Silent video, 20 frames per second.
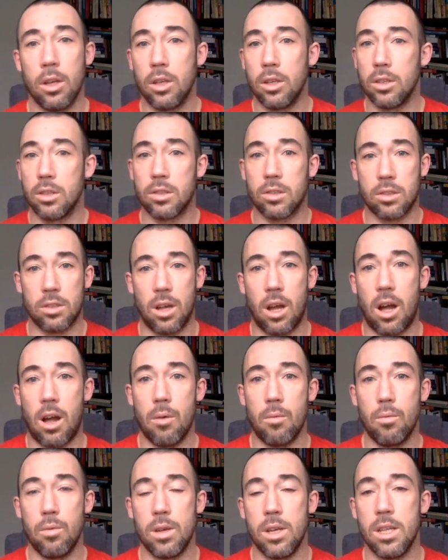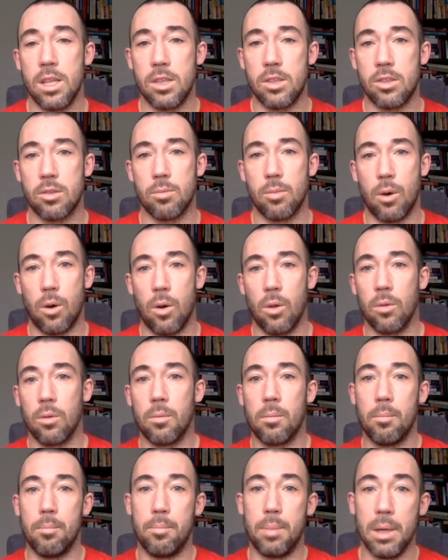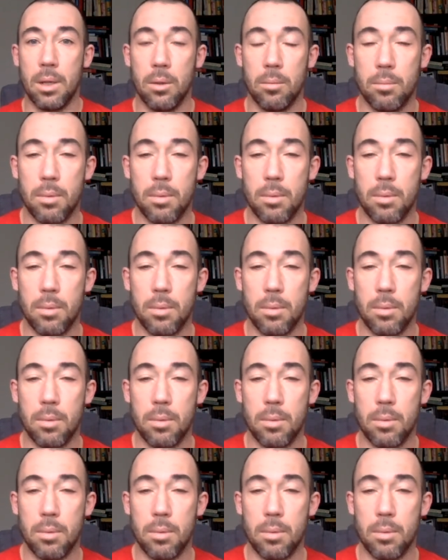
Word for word: Start really small, build